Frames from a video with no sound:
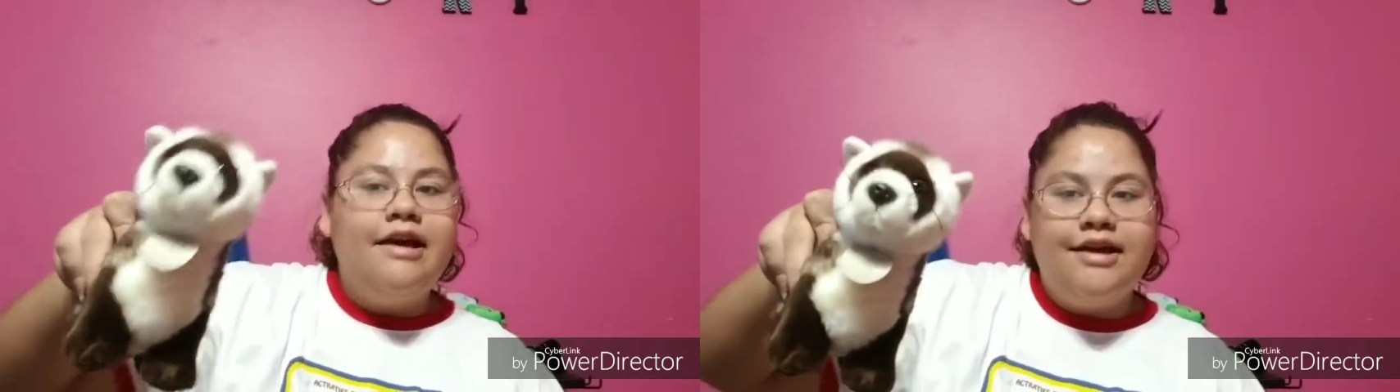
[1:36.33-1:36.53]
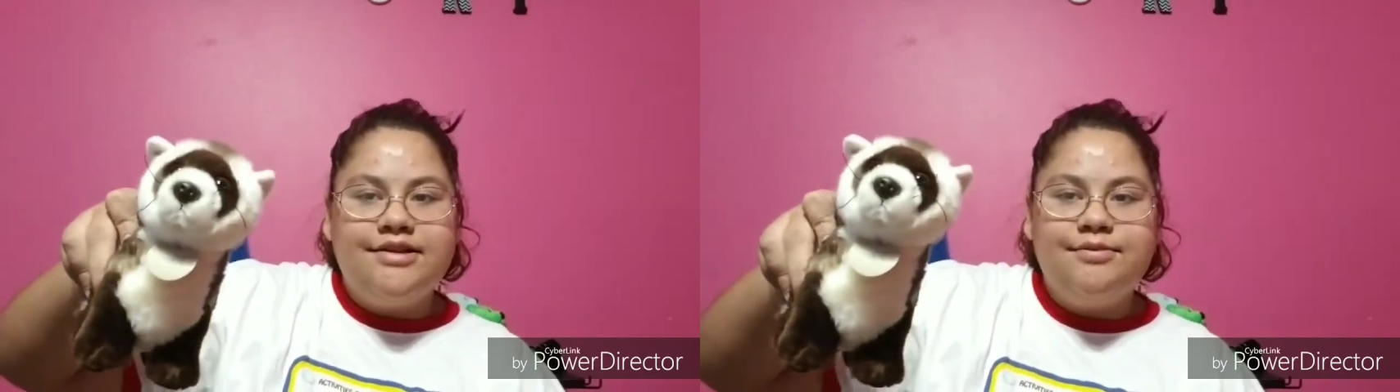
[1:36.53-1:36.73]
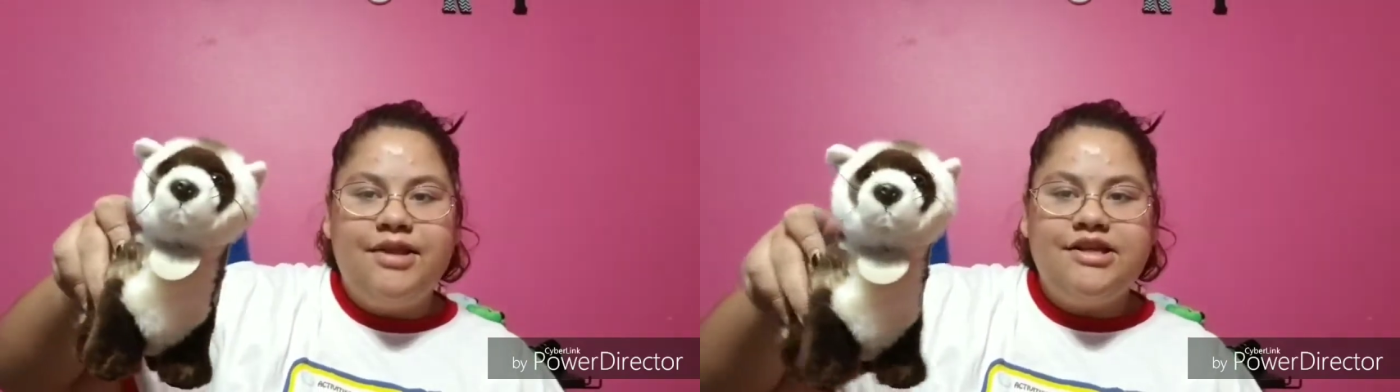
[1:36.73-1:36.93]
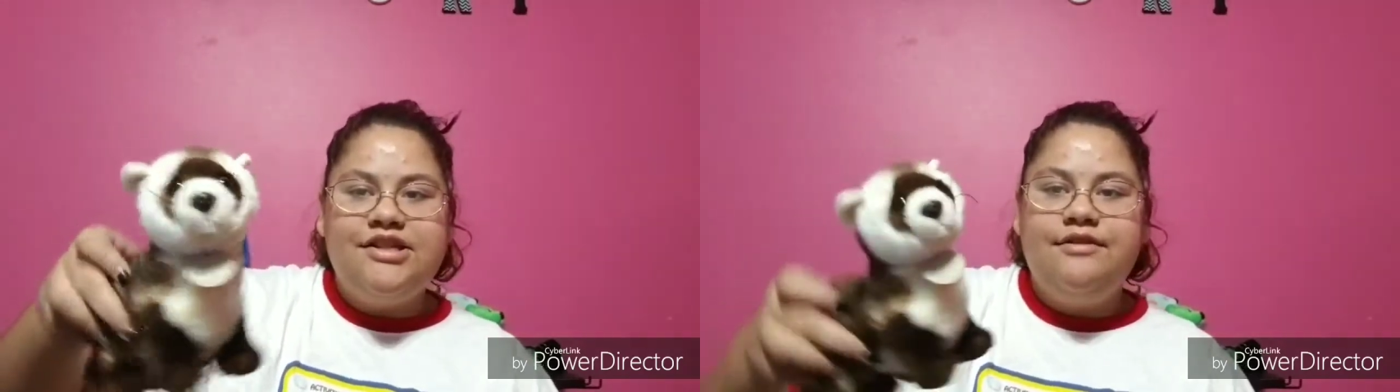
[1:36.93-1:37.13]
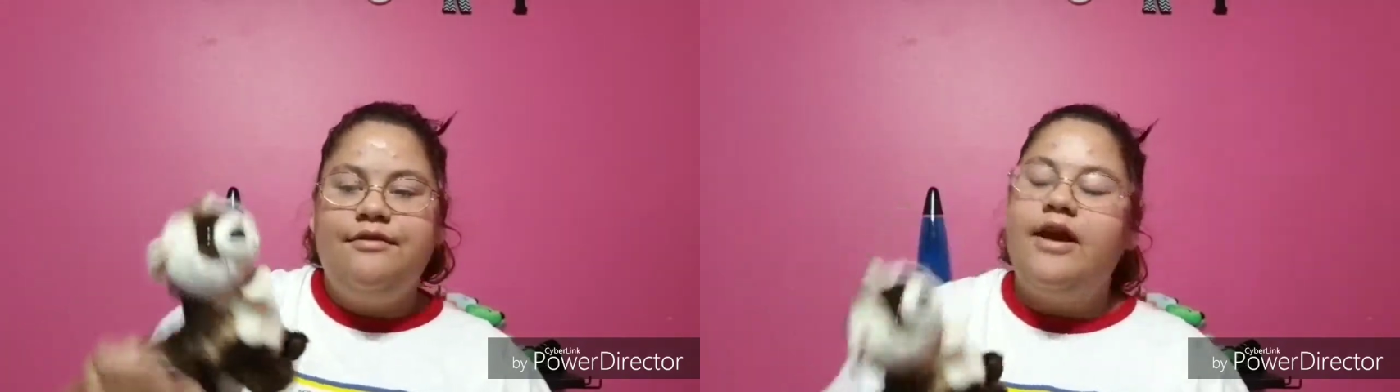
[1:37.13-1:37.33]
It's a
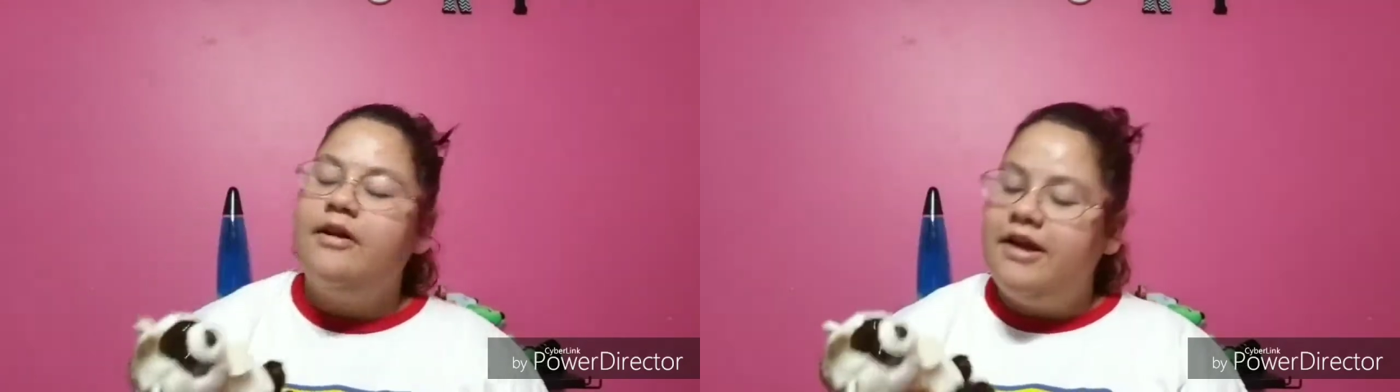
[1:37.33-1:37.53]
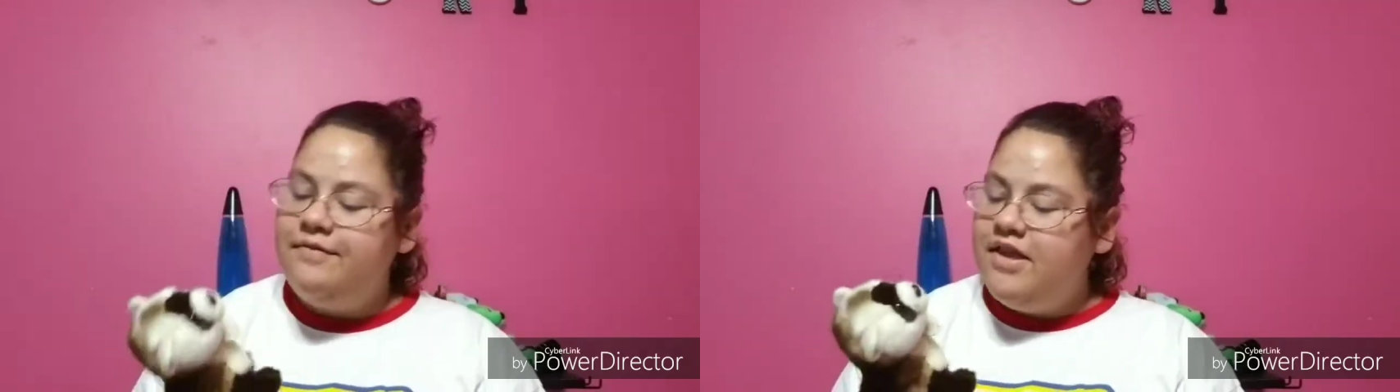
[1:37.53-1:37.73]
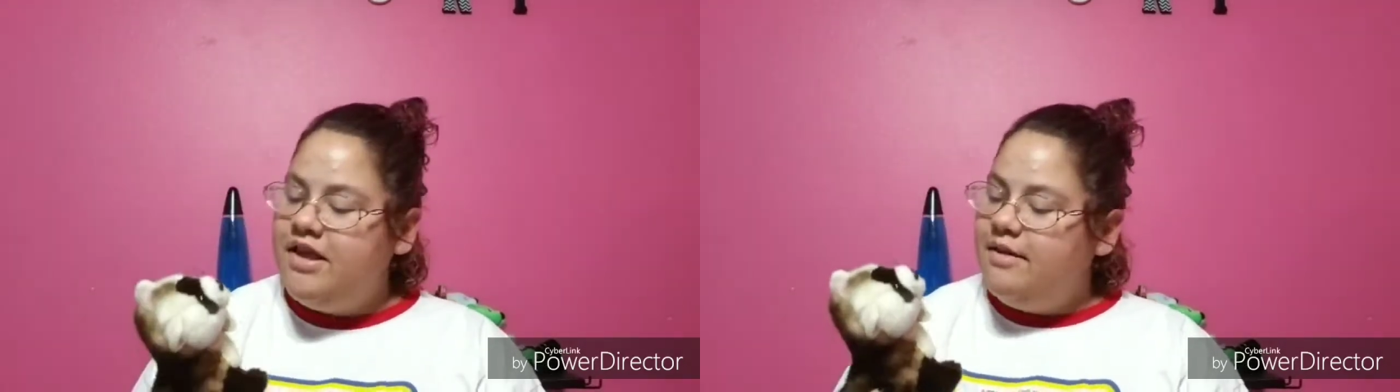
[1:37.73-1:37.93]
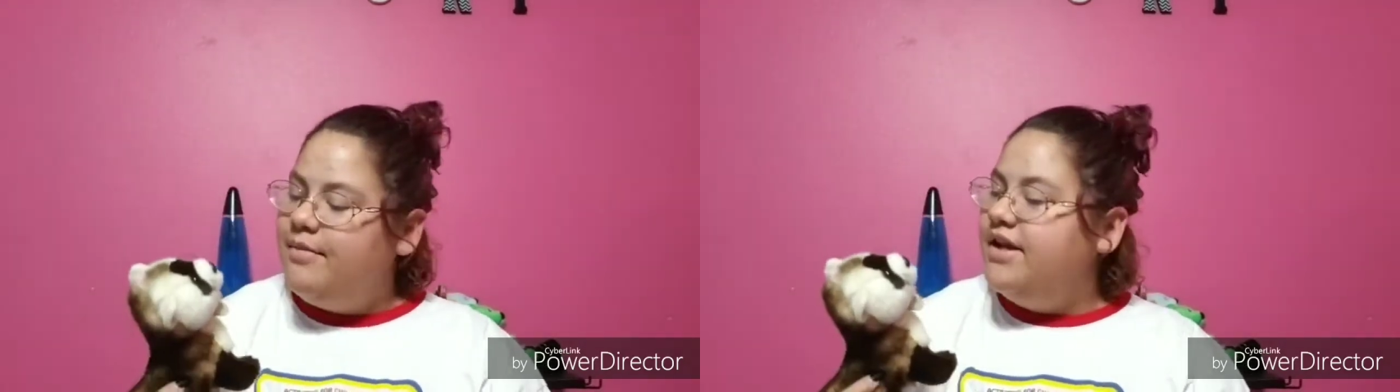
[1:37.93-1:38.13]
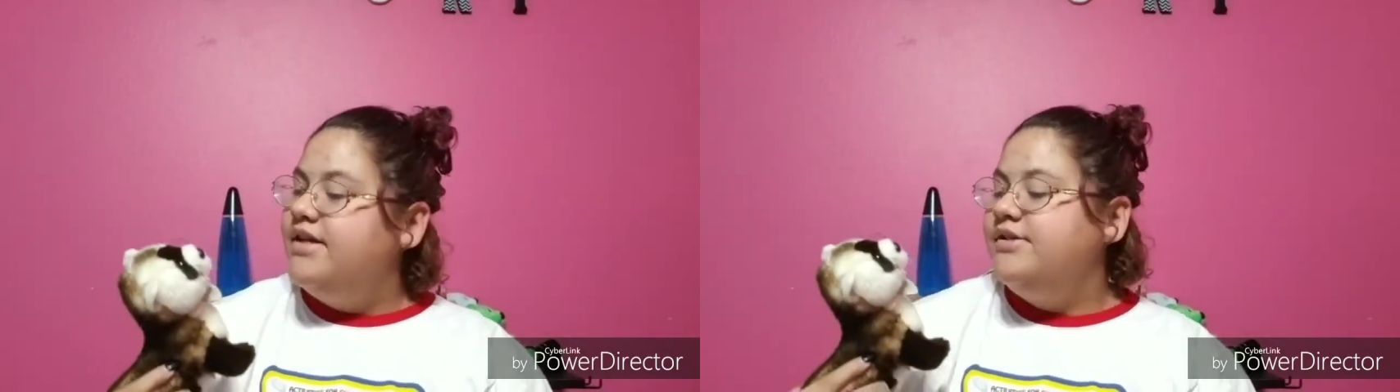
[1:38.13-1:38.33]
plushy ferret,
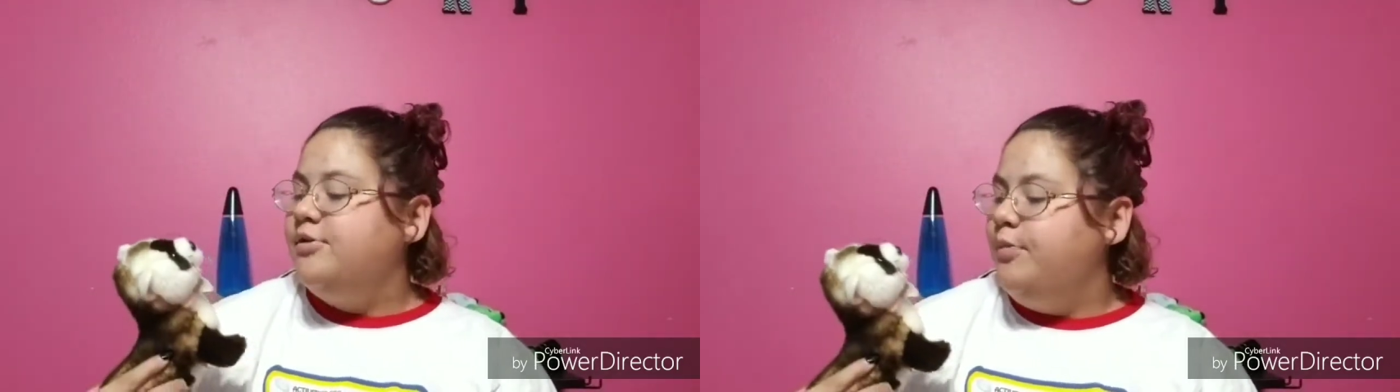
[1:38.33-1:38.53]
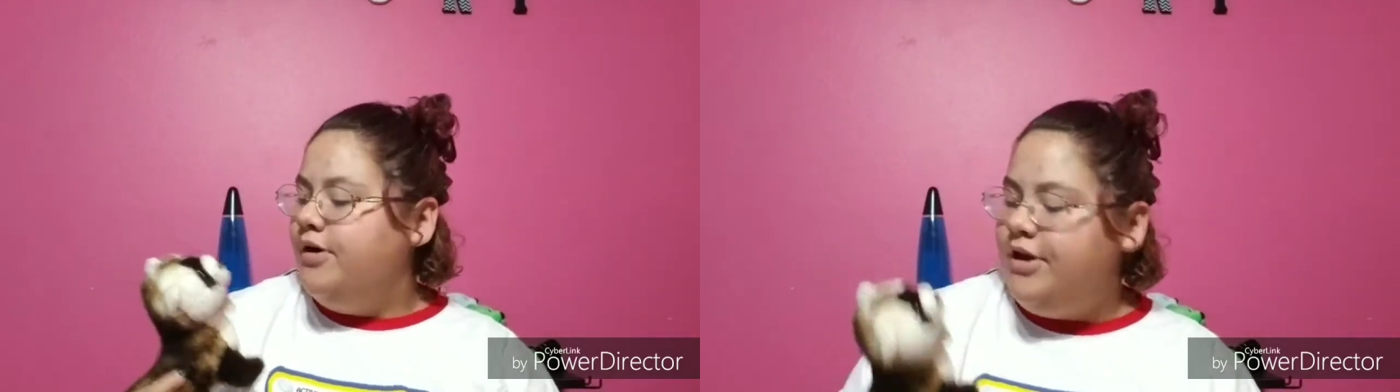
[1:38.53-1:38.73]
but he's super